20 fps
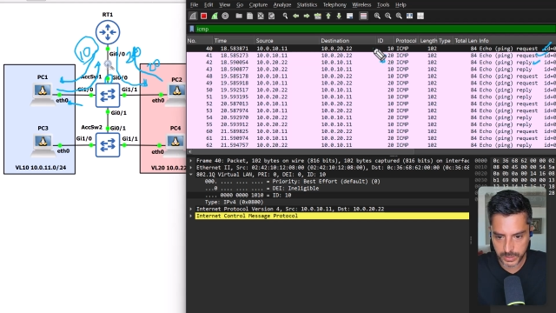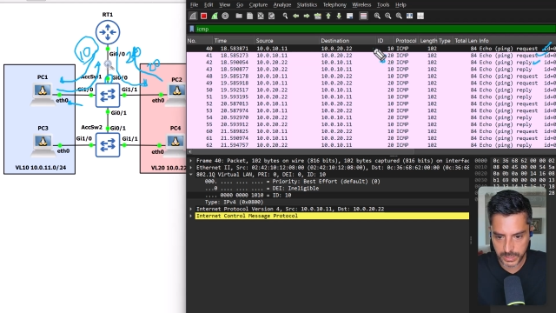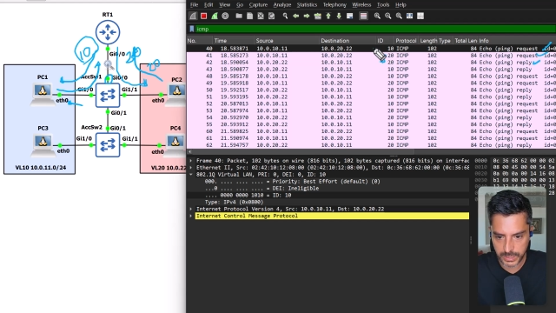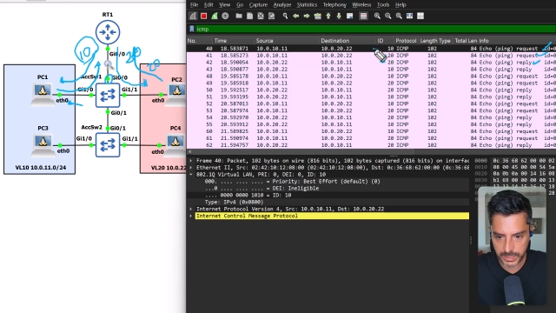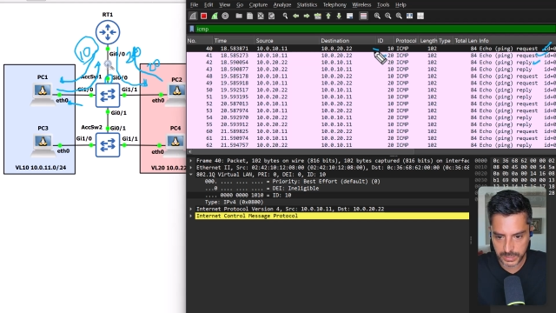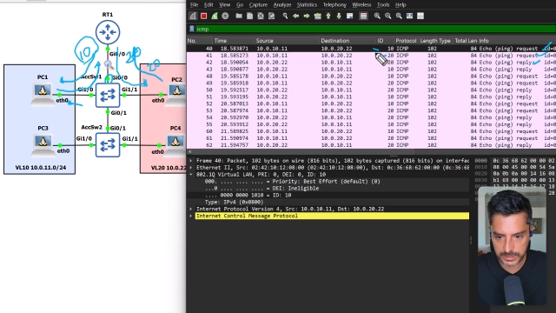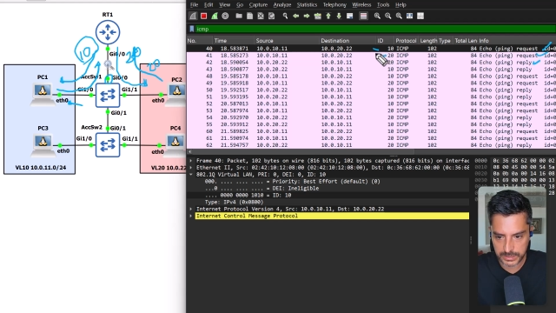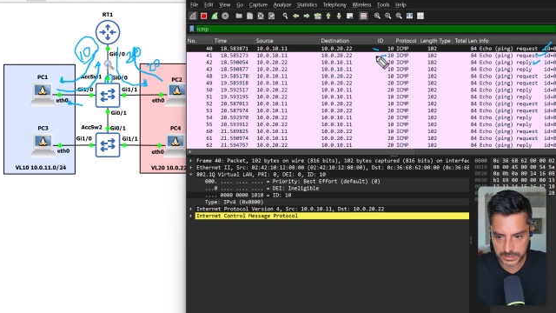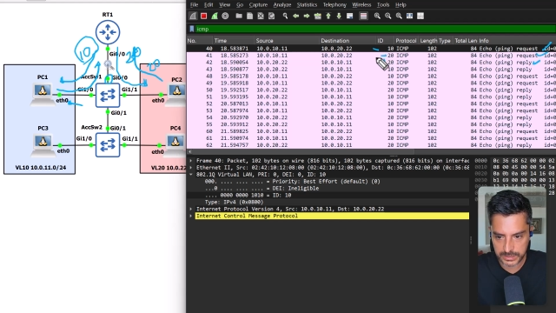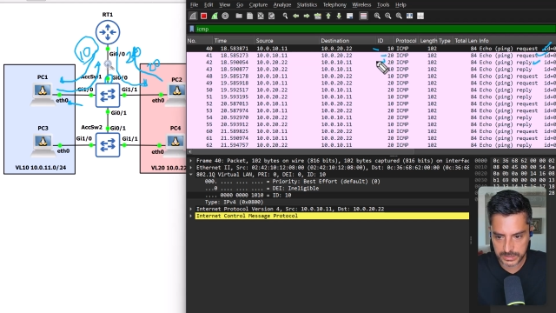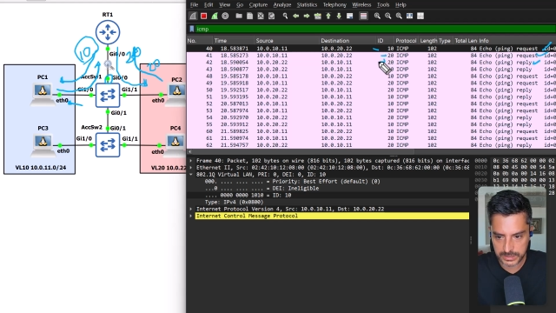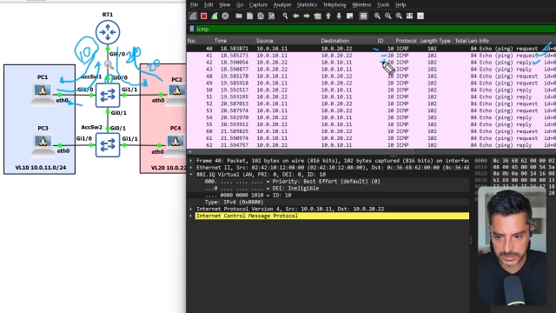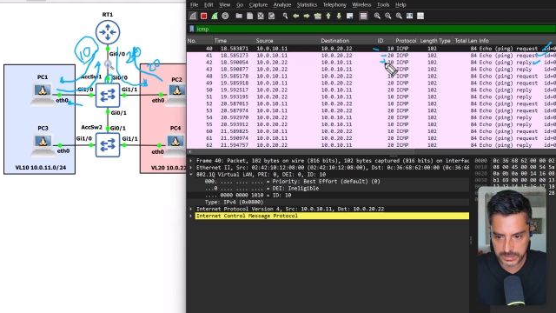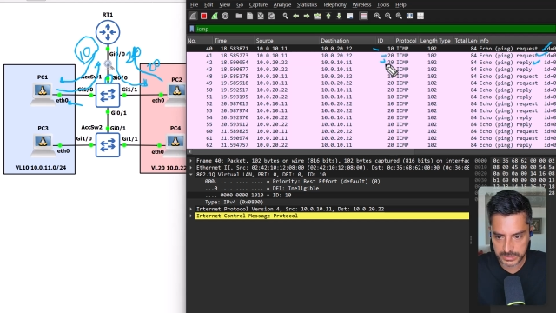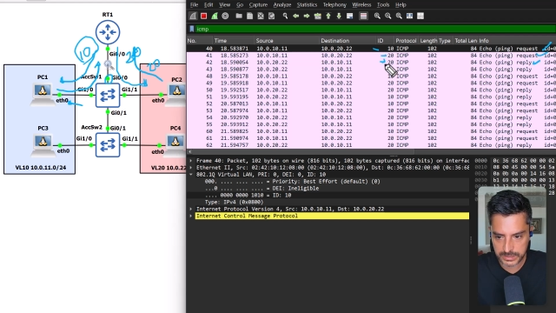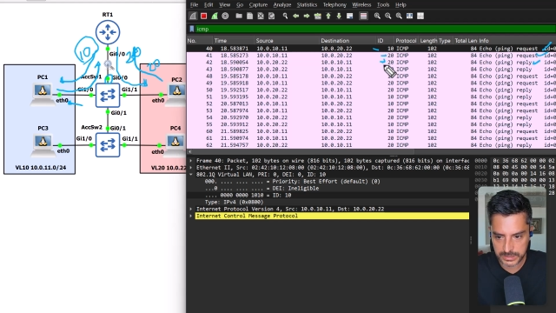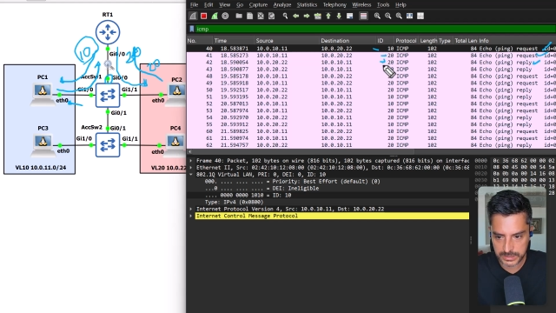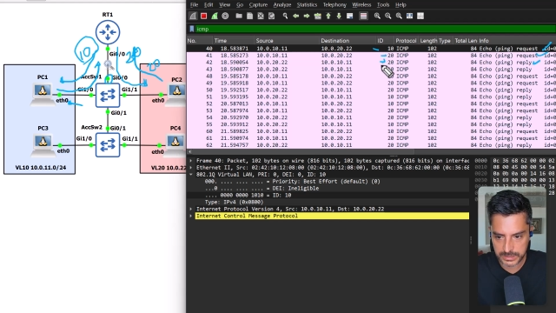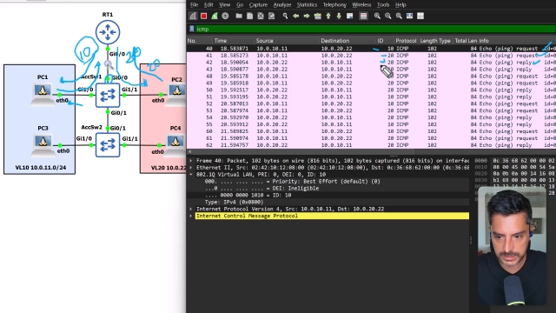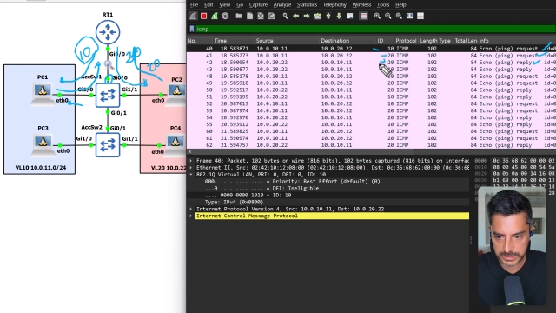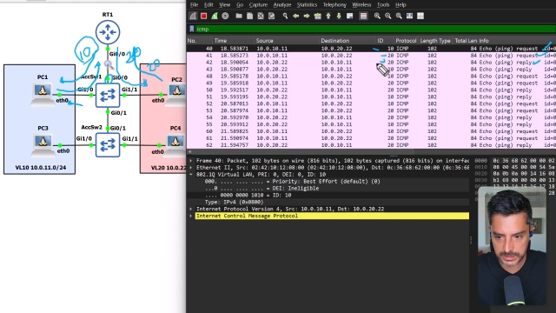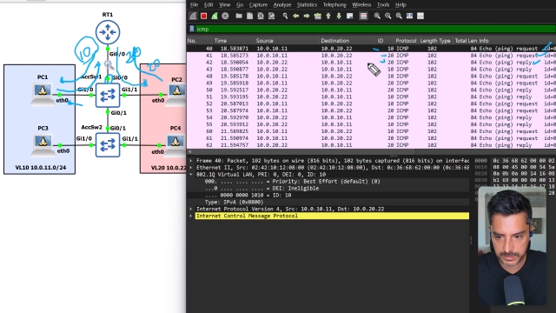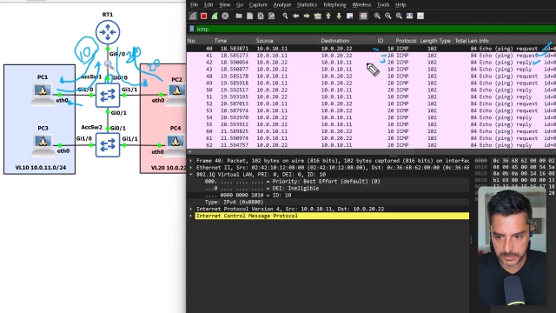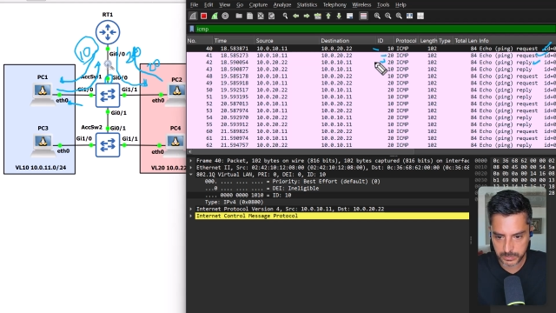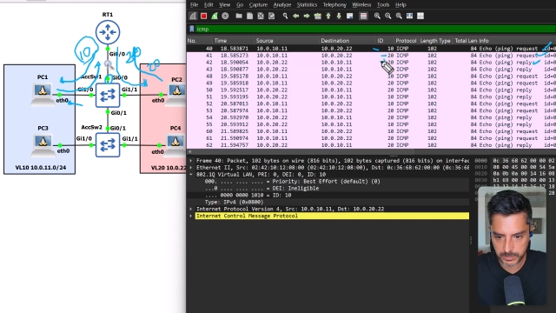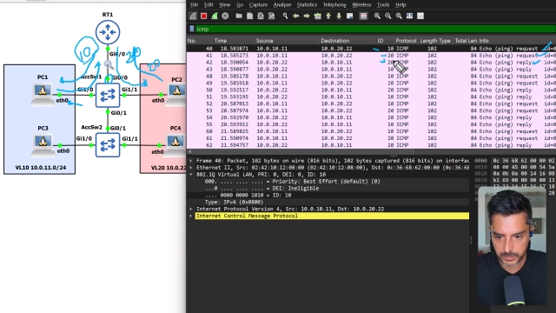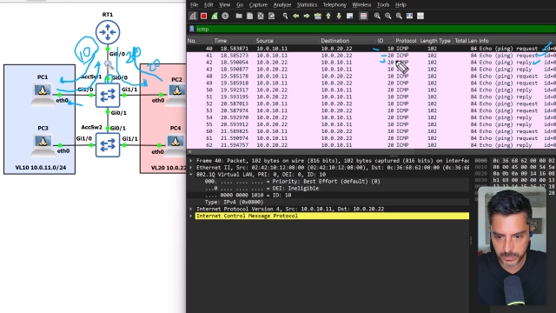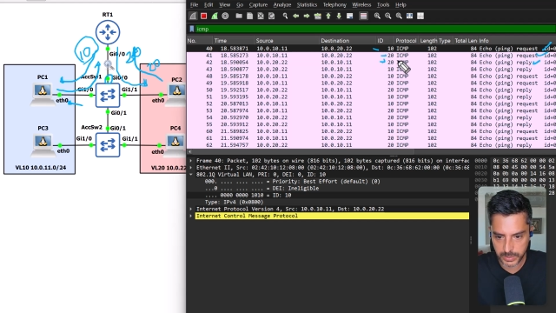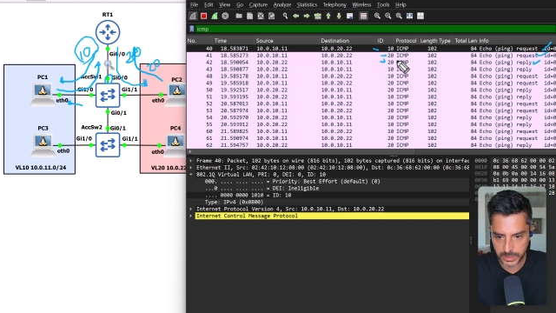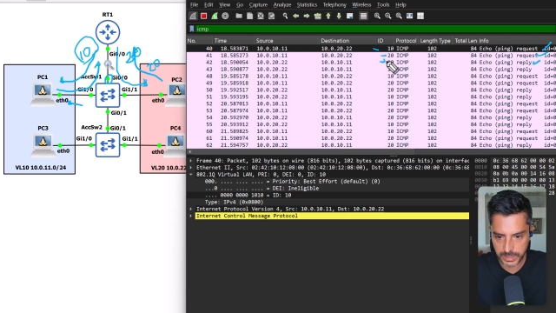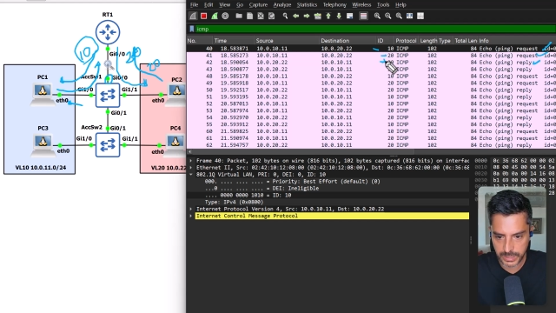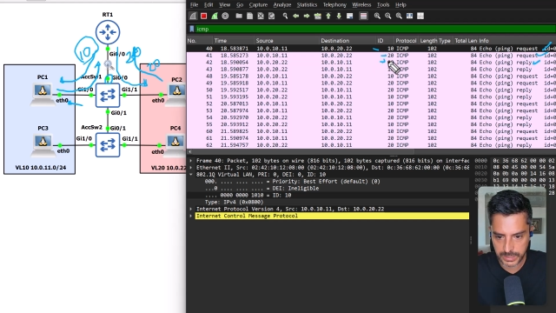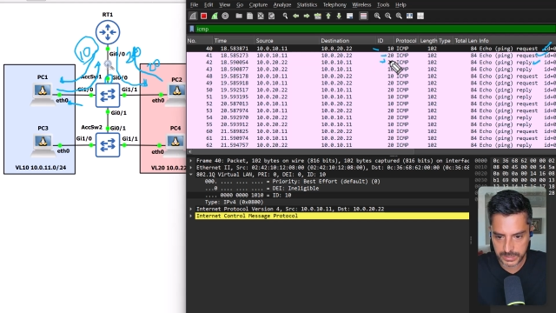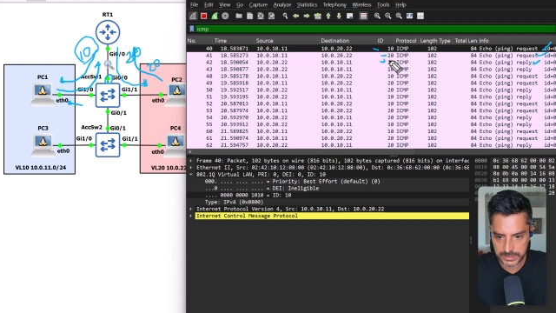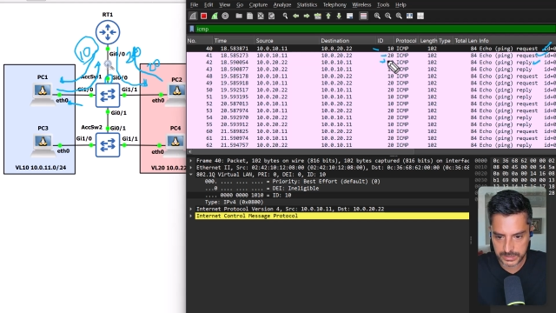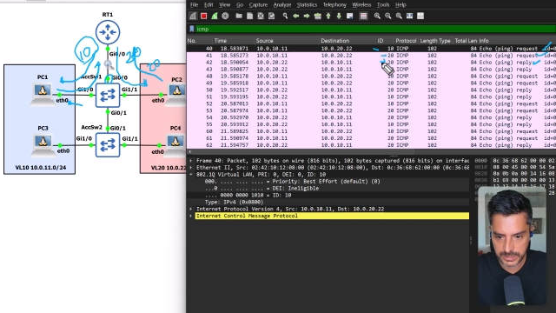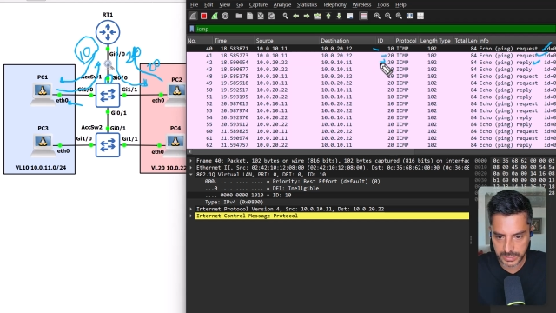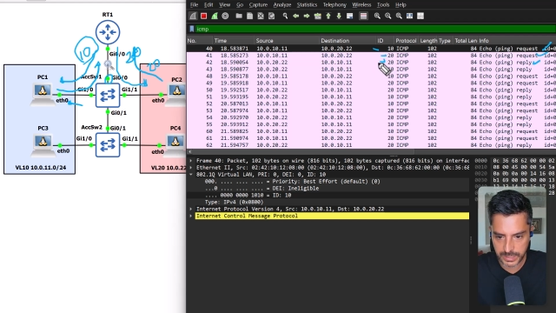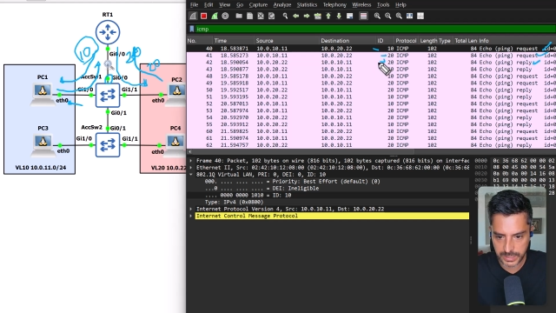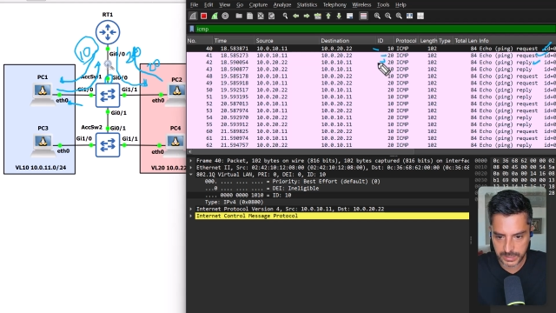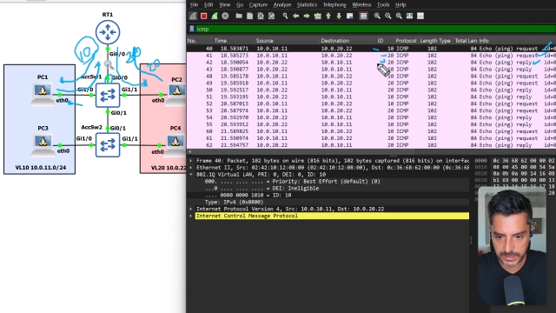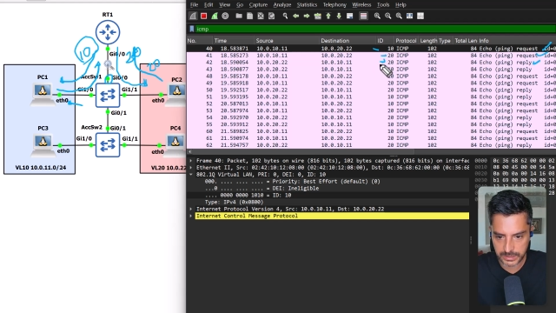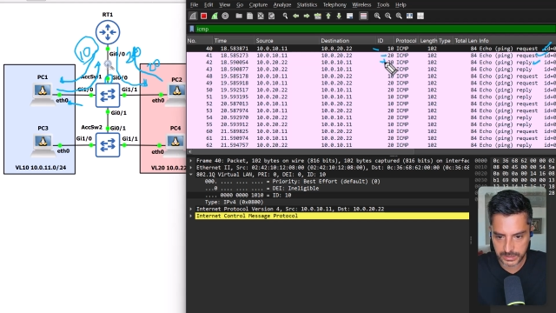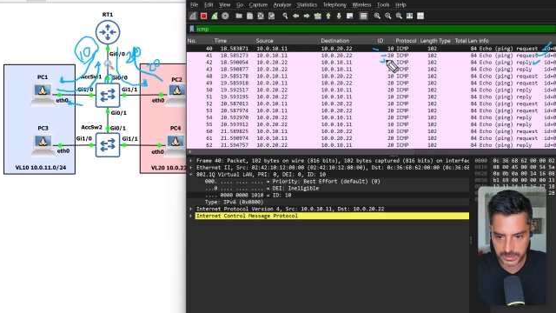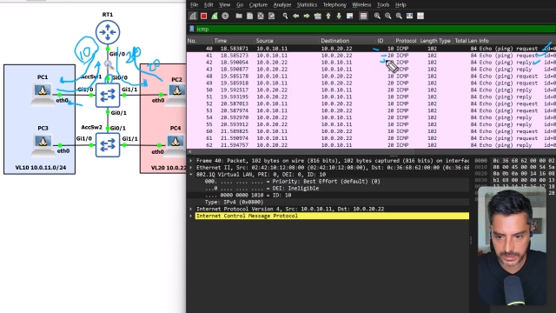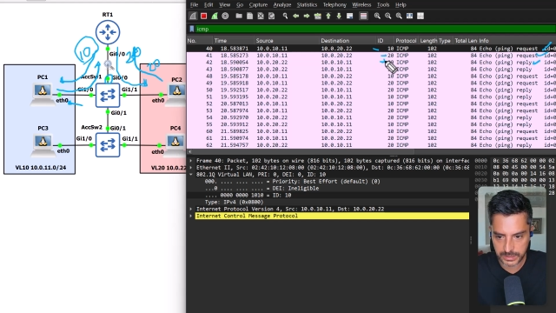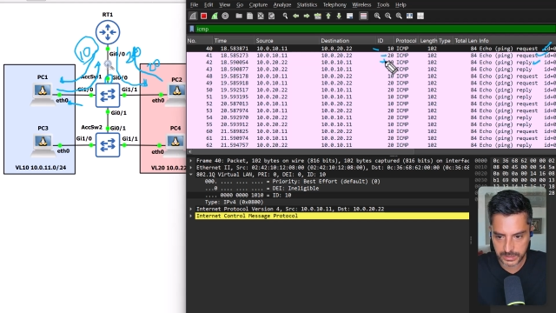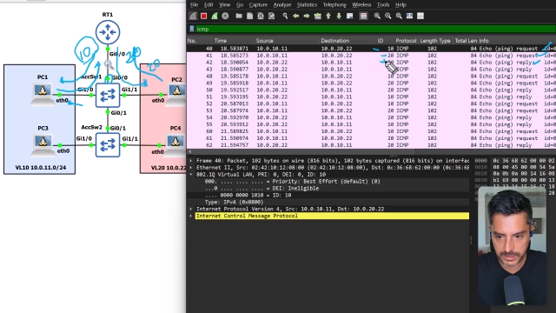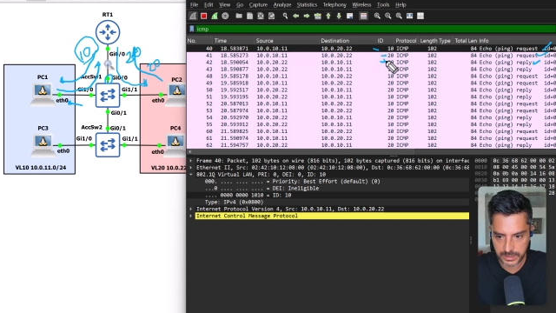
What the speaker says: VLAN 10,